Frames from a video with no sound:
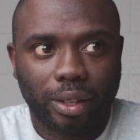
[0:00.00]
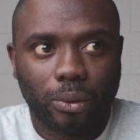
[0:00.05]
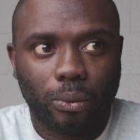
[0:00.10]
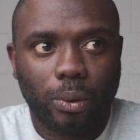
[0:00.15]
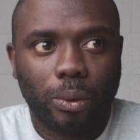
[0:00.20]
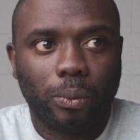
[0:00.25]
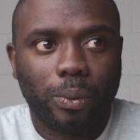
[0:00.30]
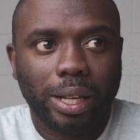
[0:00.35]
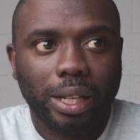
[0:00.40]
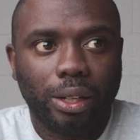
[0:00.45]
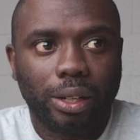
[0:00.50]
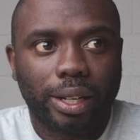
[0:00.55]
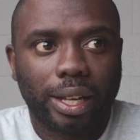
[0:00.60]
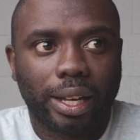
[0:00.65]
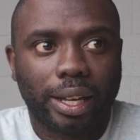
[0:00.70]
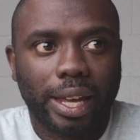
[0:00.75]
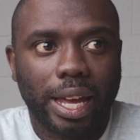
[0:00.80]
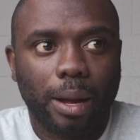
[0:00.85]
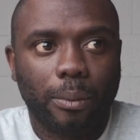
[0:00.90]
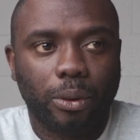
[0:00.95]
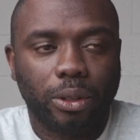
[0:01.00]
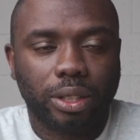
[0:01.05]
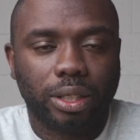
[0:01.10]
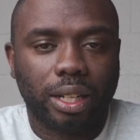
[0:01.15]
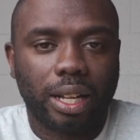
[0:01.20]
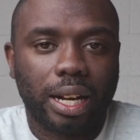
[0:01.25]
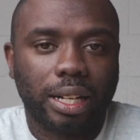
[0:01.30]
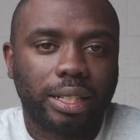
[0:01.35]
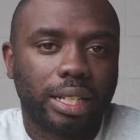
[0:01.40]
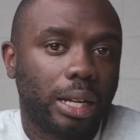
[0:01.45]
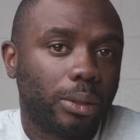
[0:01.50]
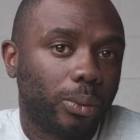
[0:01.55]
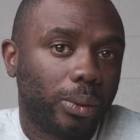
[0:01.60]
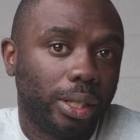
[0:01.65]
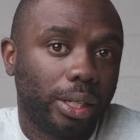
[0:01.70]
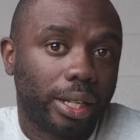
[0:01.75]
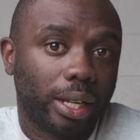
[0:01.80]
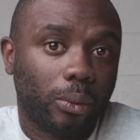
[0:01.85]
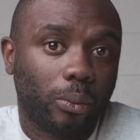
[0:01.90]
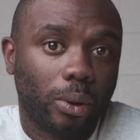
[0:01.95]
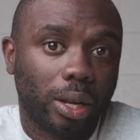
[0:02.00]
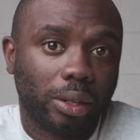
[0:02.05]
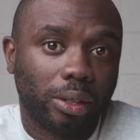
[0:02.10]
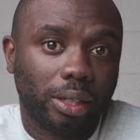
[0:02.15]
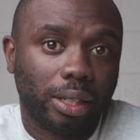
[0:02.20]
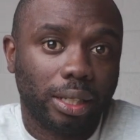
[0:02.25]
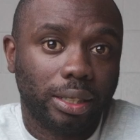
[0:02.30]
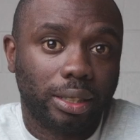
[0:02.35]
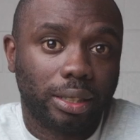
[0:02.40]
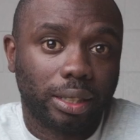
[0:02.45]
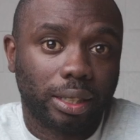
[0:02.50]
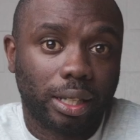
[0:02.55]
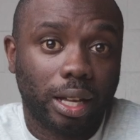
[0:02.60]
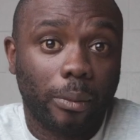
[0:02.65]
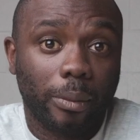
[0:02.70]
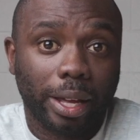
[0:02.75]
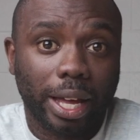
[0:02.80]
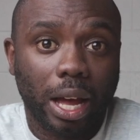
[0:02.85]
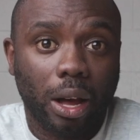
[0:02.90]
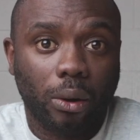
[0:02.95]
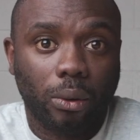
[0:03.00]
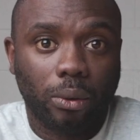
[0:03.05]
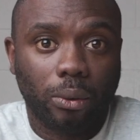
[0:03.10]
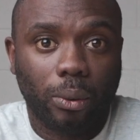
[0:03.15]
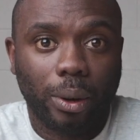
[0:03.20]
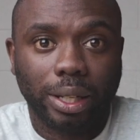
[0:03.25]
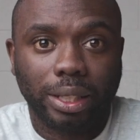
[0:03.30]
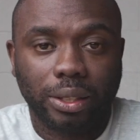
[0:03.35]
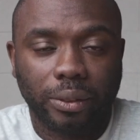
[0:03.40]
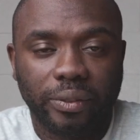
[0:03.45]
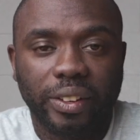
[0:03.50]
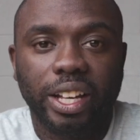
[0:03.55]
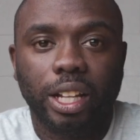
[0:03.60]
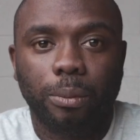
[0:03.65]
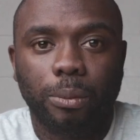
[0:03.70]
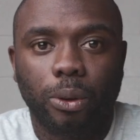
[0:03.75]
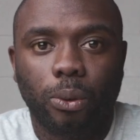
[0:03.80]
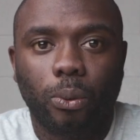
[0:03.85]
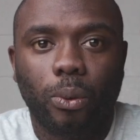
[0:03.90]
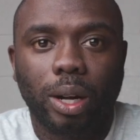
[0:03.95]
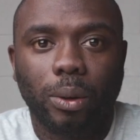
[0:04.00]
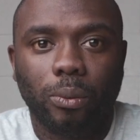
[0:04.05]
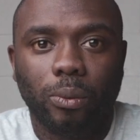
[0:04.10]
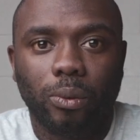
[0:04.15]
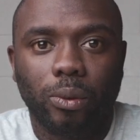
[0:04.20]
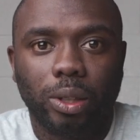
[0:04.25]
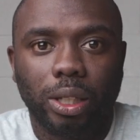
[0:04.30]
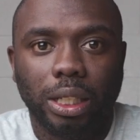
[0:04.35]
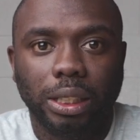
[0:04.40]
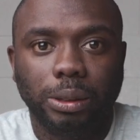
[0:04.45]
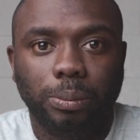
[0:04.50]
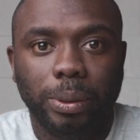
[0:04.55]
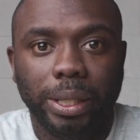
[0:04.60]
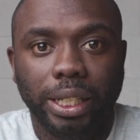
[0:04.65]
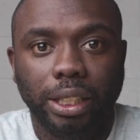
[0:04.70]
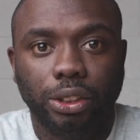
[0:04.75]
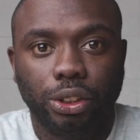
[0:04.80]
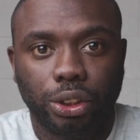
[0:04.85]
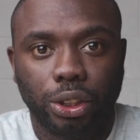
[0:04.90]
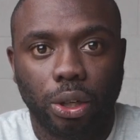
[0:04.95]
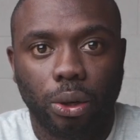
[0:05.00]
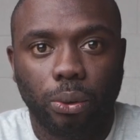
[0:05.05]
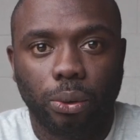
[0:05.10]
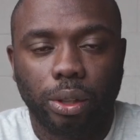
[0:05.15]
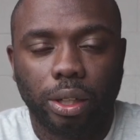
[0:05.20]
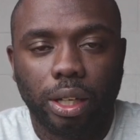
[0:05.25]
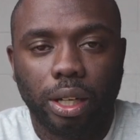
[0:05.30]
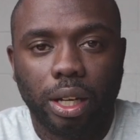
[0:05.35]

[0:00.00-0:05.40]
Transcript: when we look at cameras, a lot of times we look at what is coming out, what's available, what is being shown.